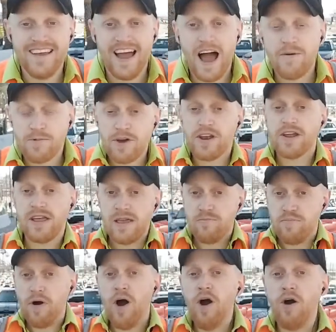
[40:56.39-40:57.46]
I'm going to
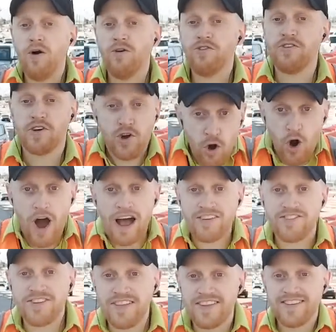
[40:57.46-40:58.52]
impose a
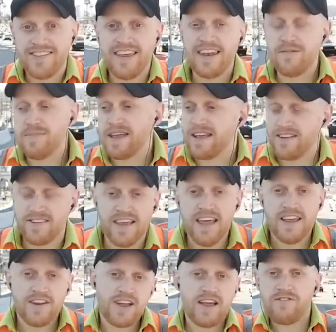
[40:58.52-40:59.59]
cost on the city because
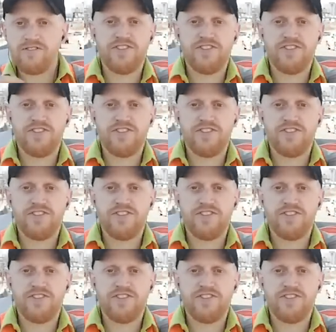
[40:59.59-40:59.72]
you're going to have